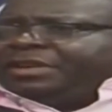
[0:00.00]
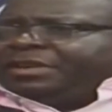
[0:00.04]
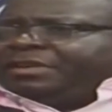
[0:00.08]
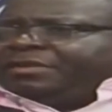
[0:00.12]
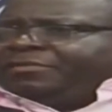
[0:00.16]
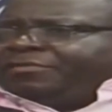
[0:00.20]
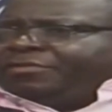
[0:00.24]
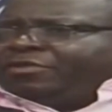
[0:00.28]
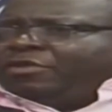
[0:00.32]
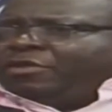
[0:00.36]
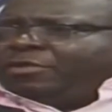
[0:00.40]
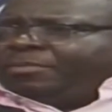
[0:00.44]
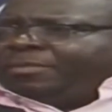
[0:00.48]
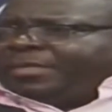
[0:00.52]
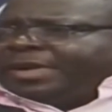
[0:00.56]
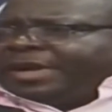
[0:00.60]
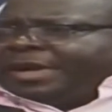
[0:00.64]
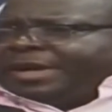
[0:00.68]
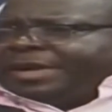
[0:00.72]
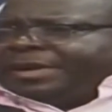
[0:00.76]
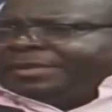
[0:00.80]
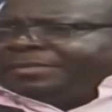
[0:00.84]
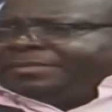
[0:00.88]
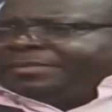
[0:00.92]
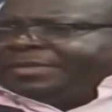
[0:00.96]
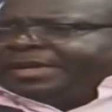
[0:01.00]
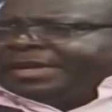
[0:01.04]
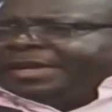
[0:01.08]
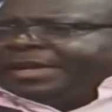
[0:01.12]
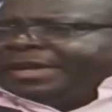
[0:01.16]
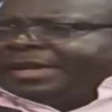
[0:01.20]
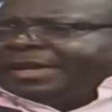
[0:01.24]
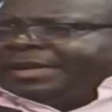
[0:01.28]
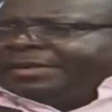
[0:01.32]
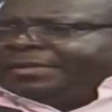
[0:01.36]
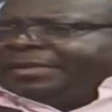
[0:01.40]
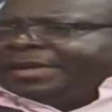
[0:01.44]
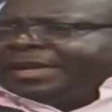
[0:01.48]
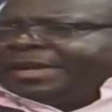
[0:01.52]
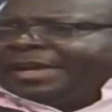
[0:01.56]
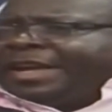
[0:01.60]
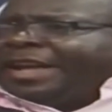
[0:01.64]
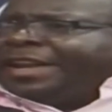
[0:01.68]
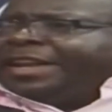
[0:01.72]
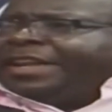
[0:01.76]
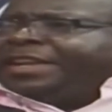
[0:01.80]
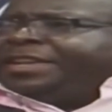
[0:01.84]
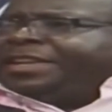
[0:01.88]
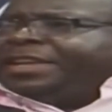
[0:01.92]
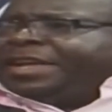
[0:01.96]
from a
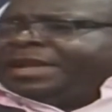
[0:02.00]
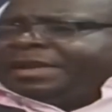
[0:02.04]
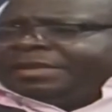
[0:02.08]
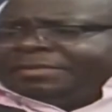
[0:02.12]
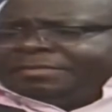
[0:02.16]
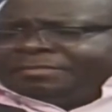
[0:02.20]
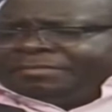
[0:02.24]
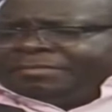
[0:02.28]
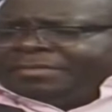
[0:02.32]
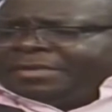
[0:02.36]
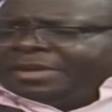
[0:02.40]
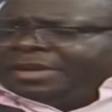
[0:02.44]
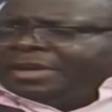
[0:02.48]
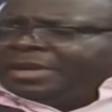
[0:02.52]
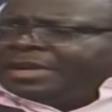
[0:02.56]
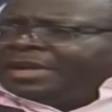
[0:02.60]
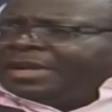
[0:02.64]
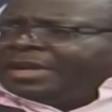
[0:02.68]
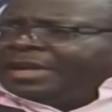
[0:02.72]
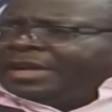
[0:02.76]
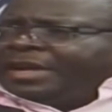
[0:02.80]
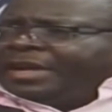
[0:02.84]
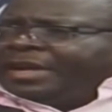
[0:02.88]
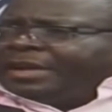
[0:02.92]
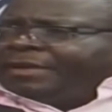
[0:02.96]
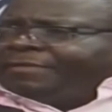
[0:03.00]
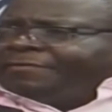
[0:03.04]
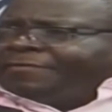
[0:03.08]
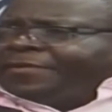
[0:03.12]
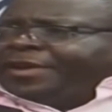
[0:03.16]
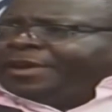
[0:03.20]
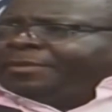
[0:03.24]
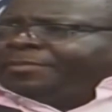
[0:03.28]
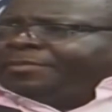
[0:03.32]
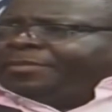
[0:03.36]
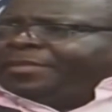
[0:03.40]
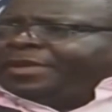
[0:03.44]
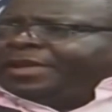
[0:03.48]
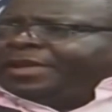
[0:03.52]
Canadian firm